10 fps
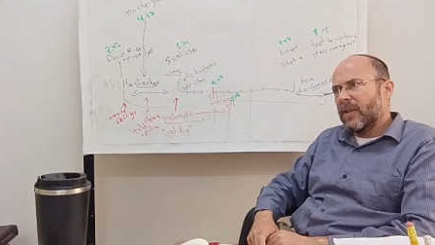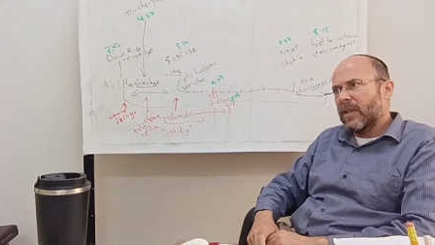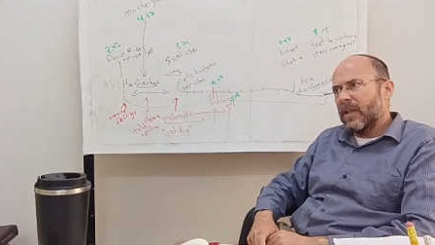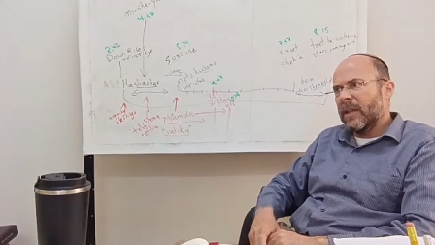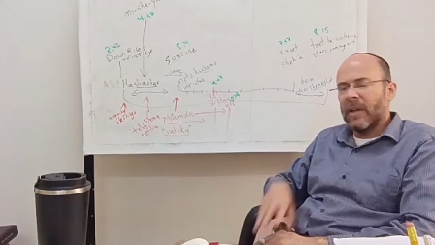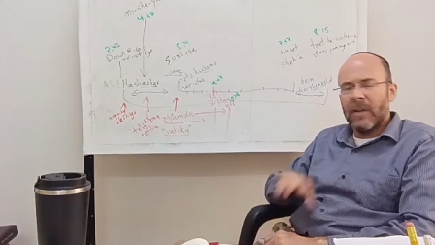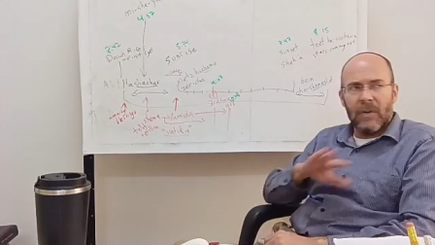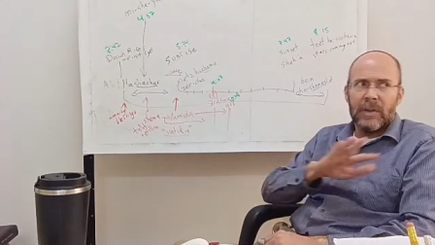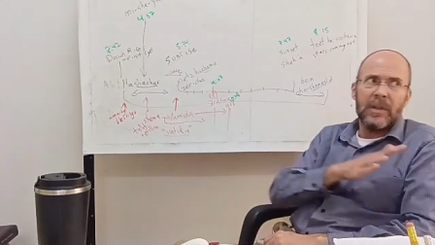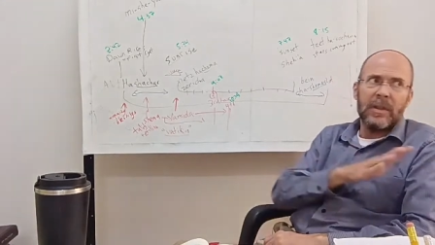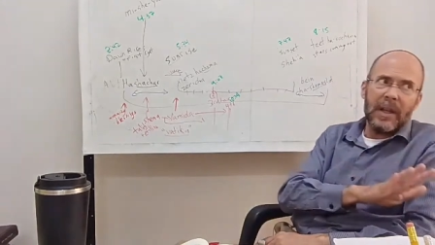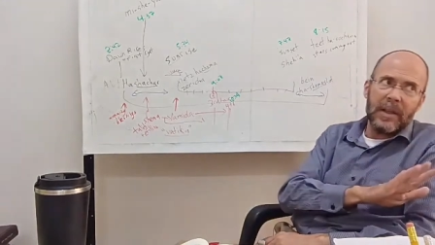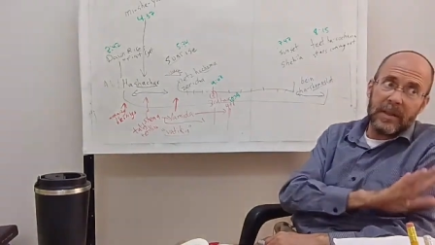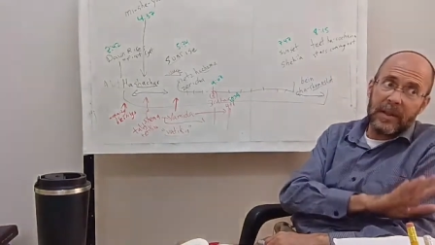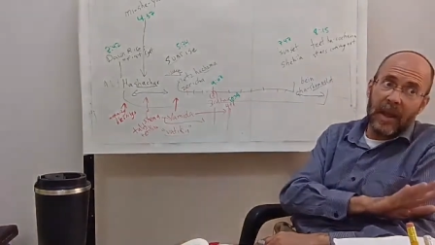the talit, although it's
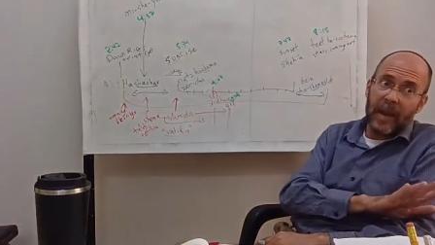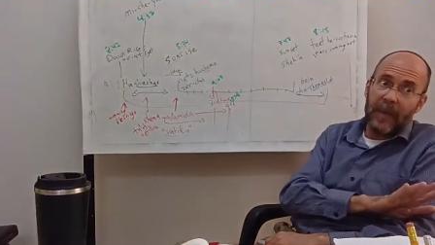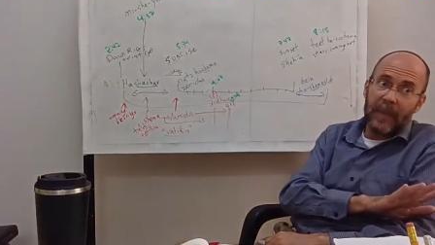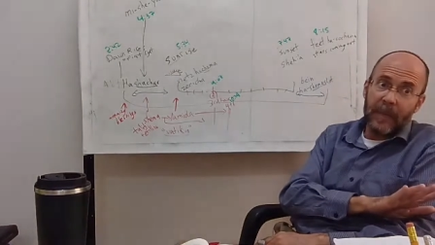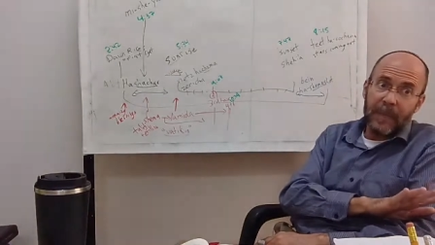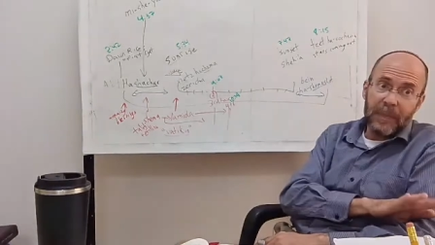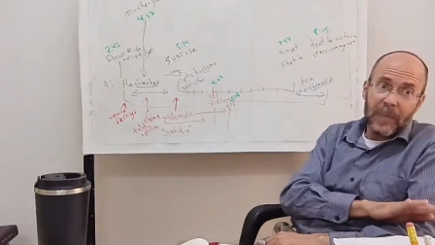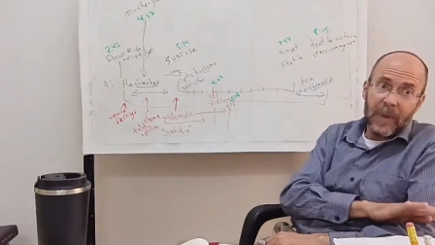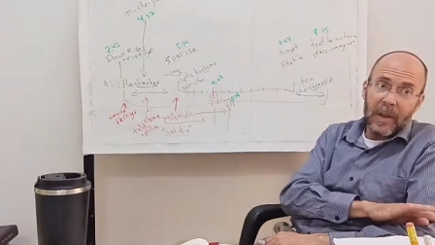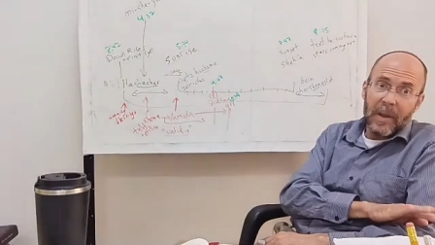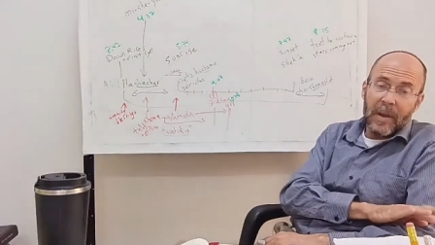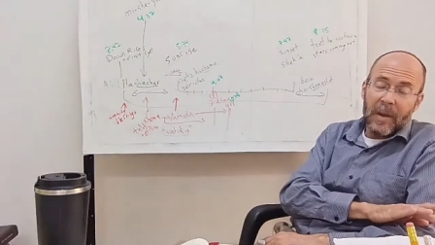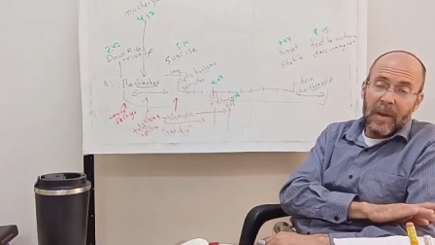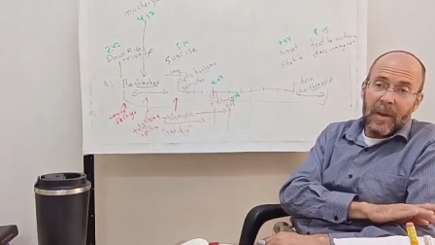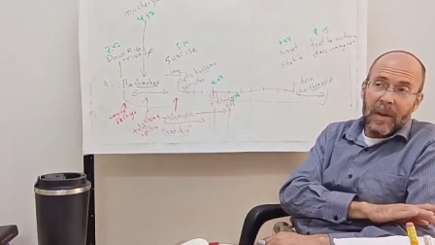not the same.
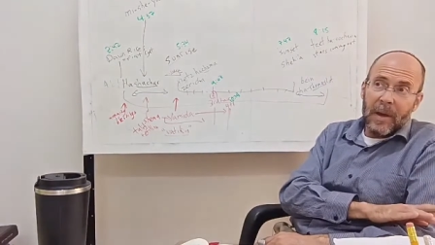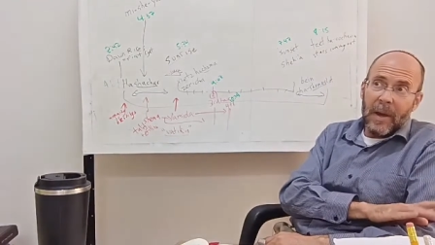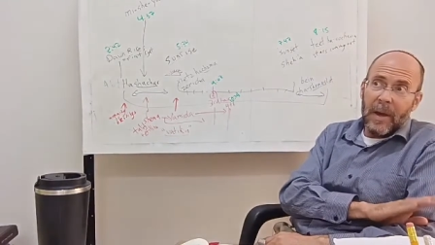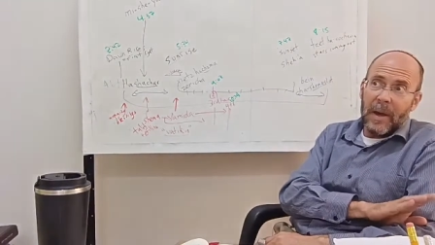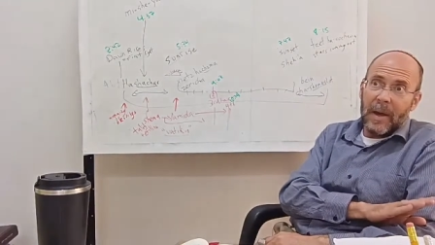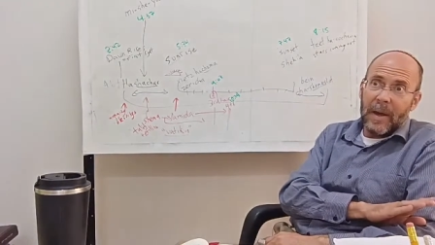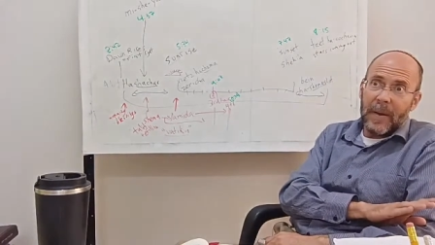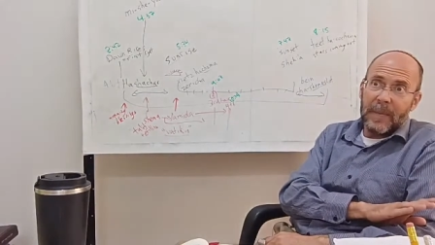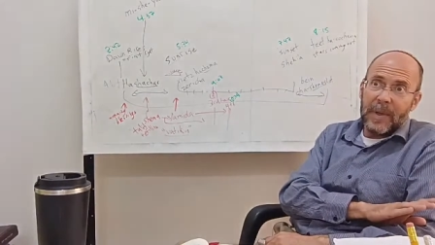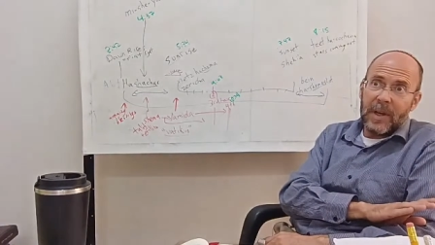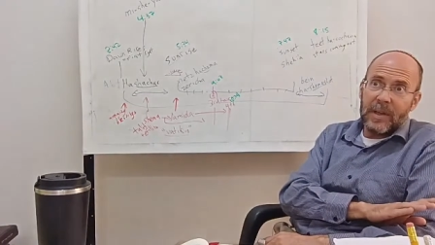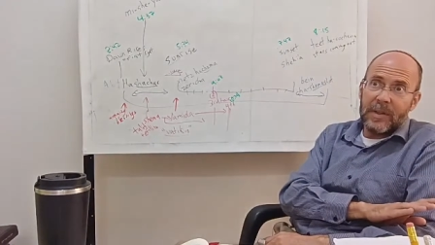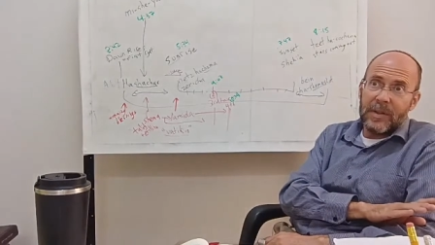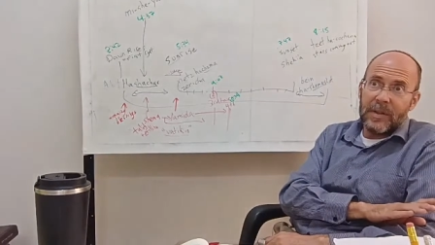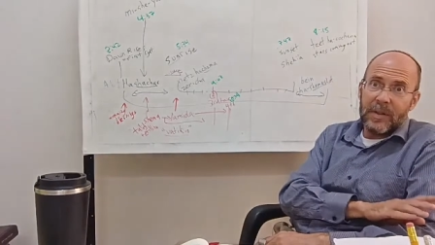
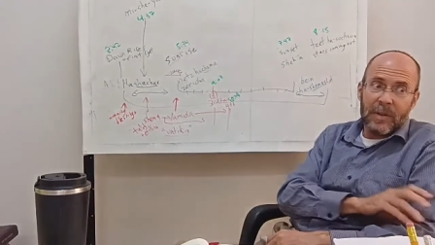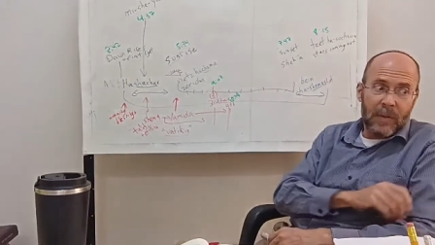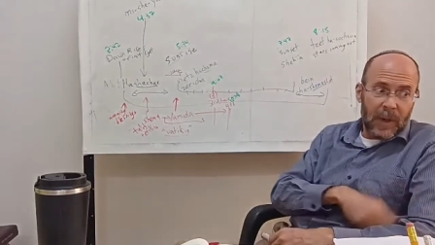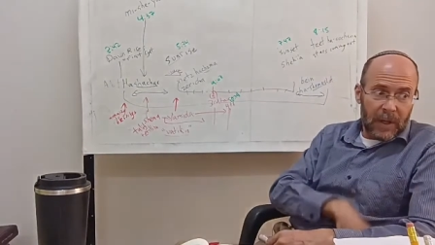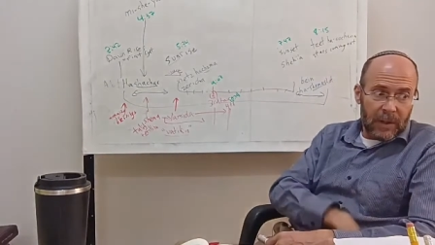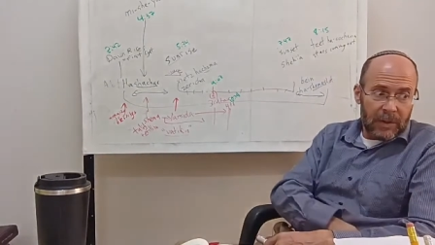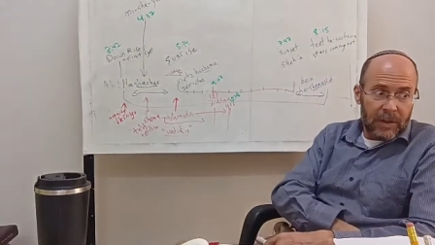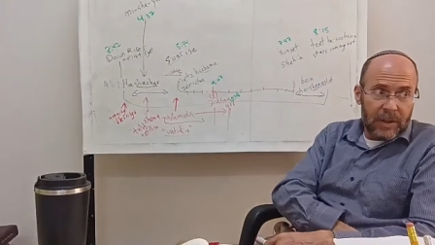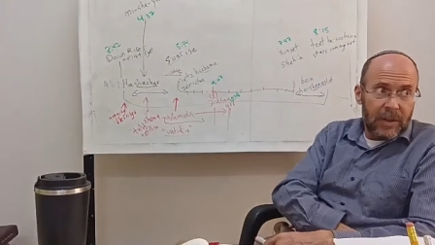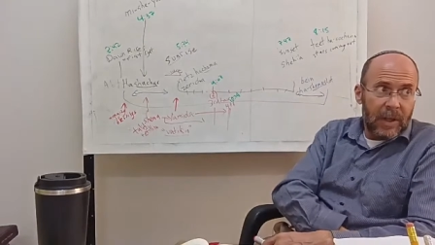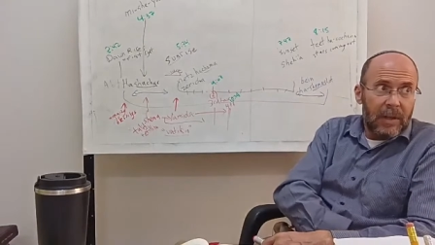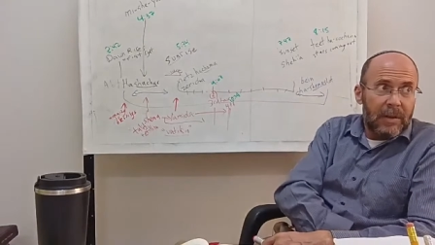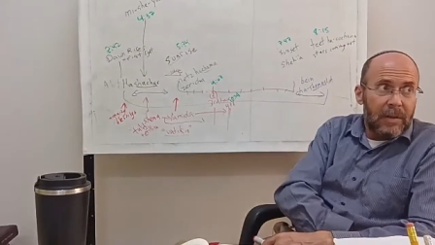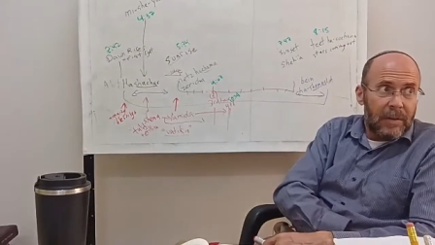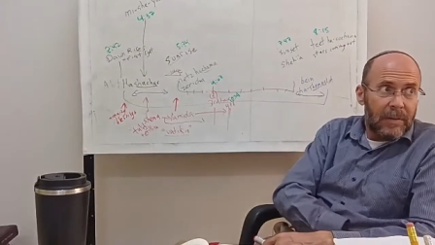Because you wear your
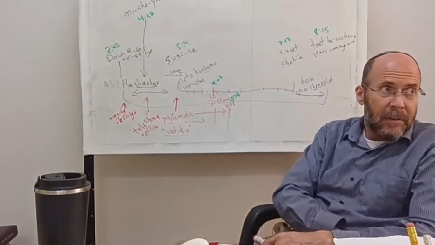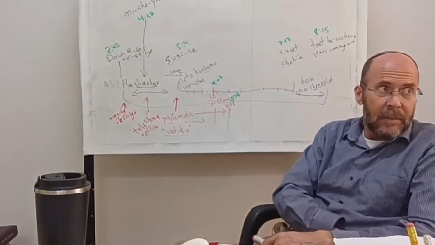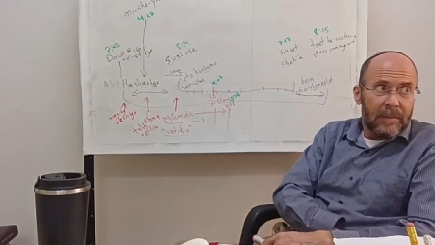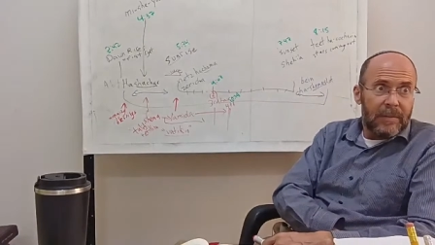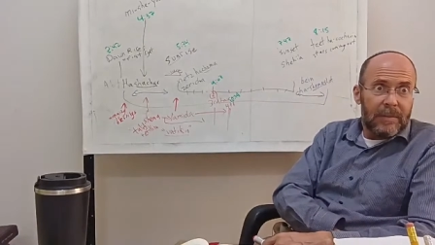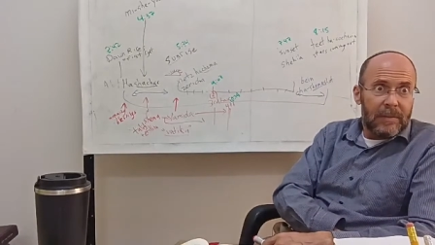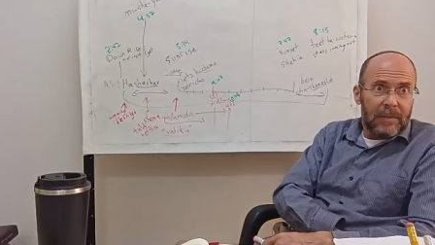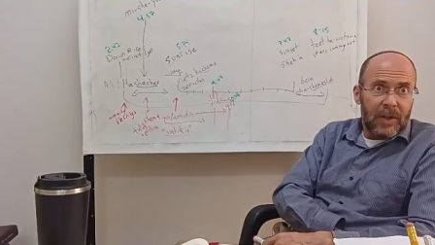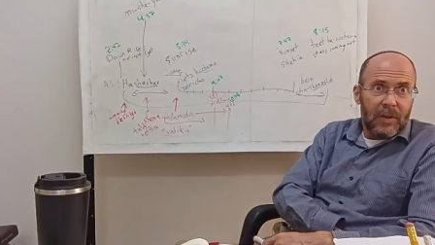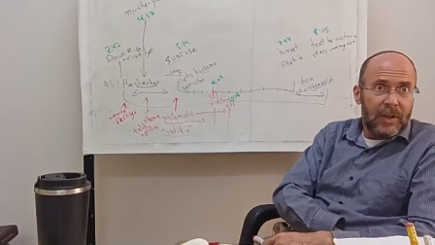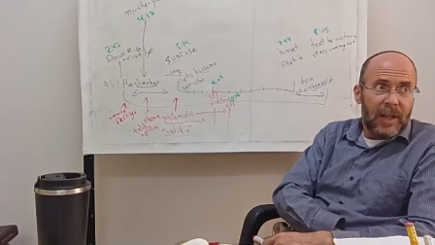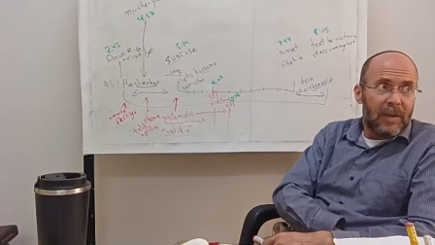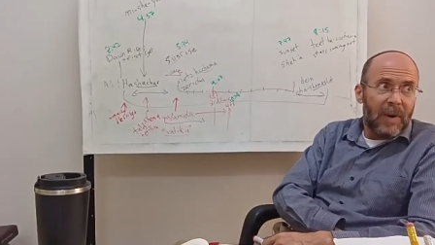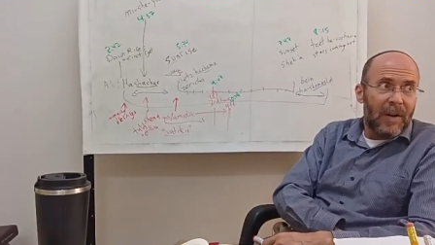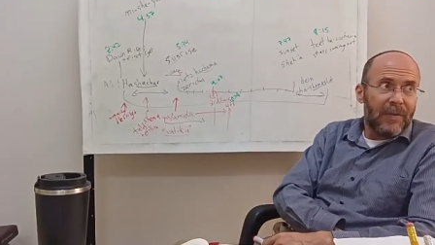tzitzit, you don't take
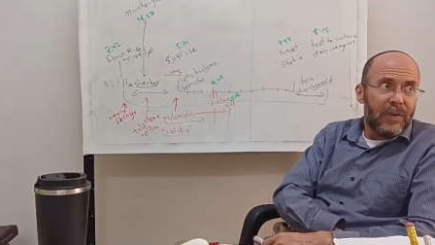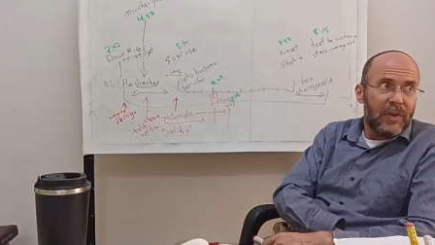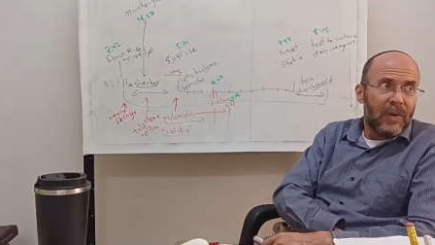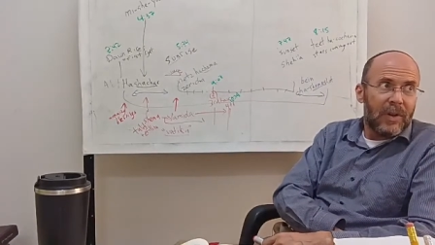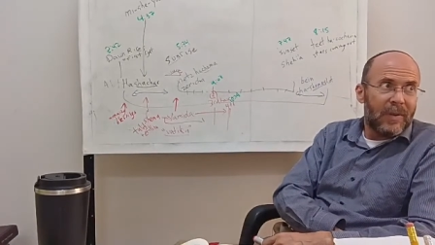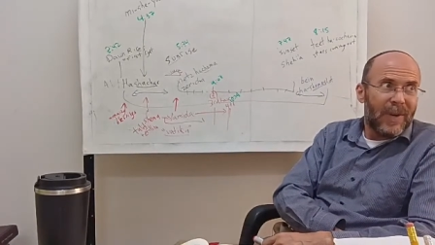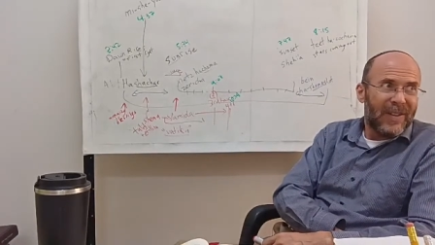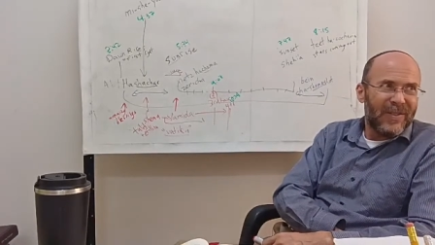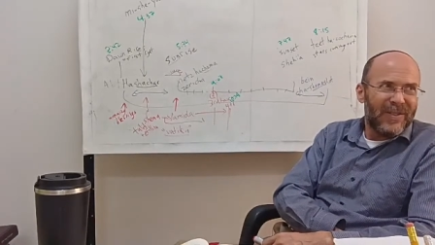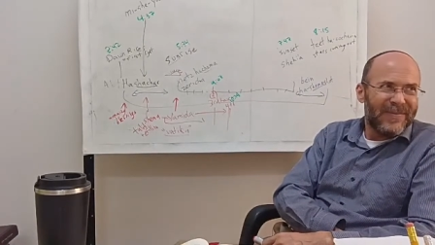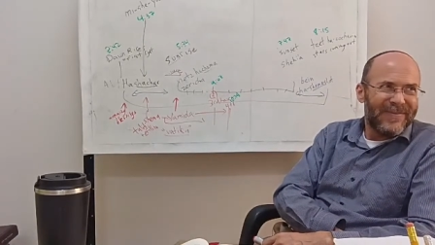them off when you go to the bathroom.